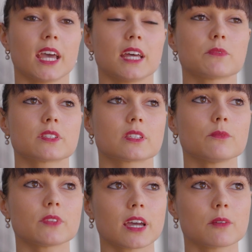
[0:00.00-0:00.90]
And
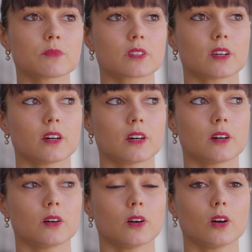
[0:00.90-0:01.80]
sometimes,
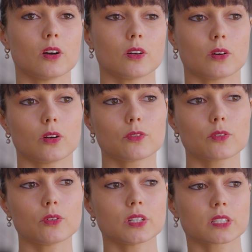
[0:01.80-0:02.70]

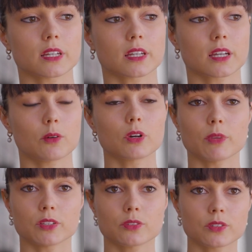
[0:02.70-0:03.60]
of course, like our
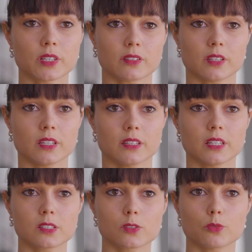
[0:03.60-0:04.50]
maturity
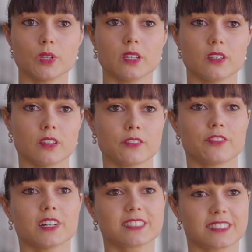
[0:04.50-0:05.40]
needs to be
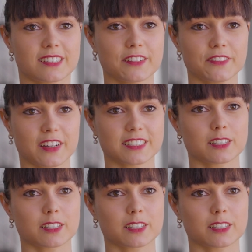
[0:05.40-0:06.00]
faster, I find